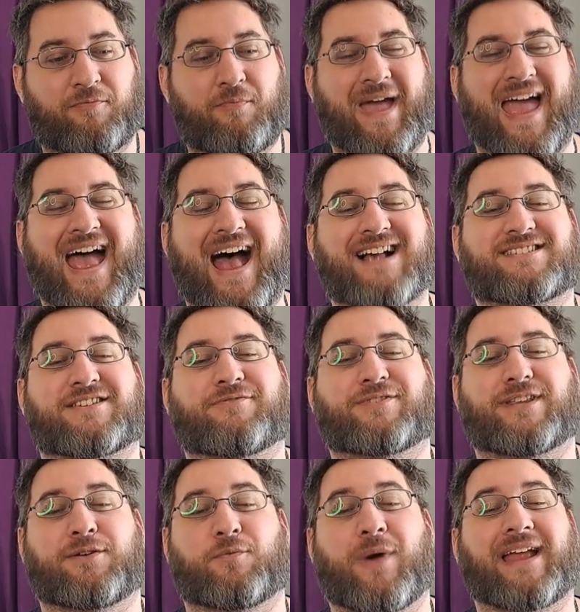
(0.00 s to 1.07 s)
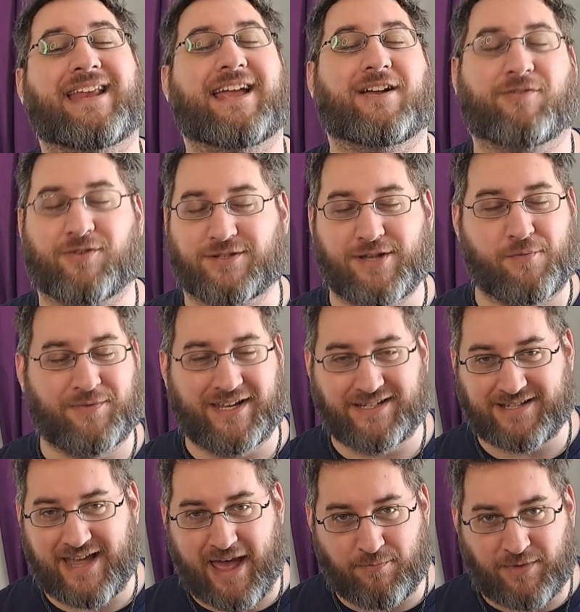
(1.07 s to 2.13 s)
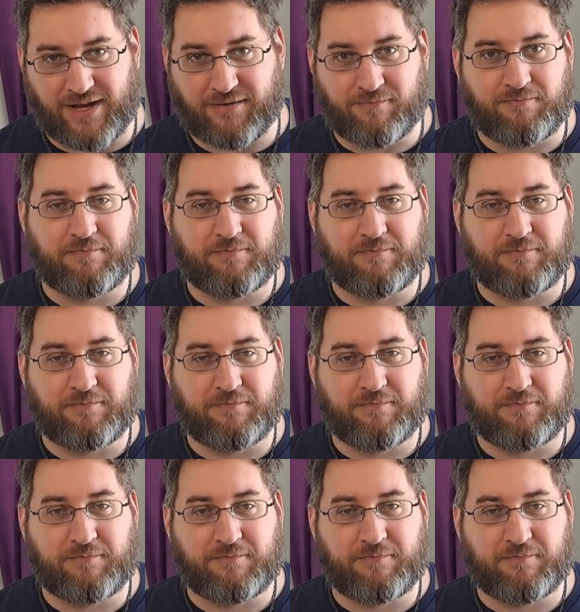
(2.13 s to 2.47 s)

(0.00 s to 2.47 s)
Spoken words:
passively waiting for something to happen.